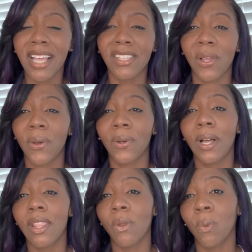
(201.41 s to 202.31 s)
So,
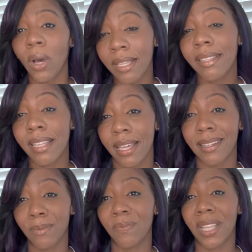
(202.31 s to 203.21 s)
the one
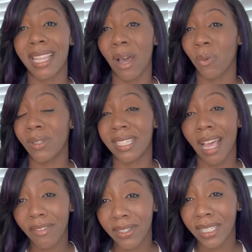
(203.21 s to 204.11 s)
thing that will
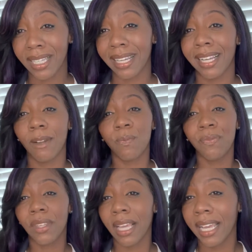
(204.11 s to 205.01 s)
definitely
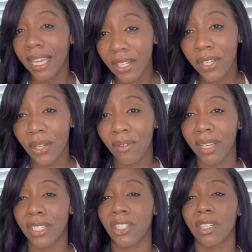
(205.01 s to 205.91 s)
hinder your
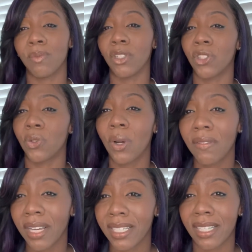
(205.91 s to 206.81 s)
relationship, destroy
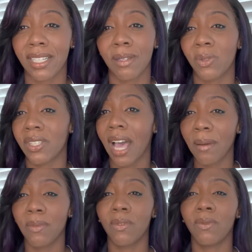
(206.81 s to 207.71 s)
relationships,
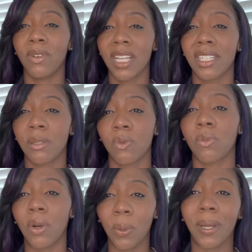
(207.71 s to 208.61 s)
stop relationships for
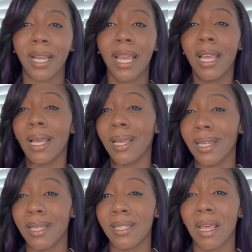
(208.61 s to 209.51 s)
growing
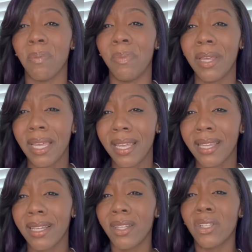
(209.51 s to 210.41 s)
is
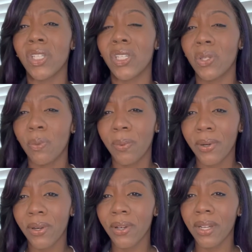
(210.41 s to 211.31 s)
being
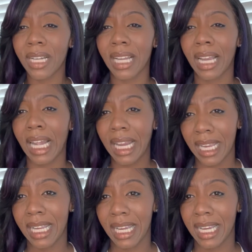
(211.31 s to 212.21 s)
super
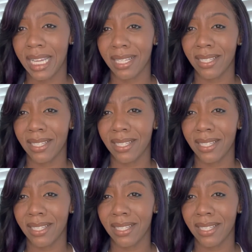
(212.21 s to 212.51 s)
clingy.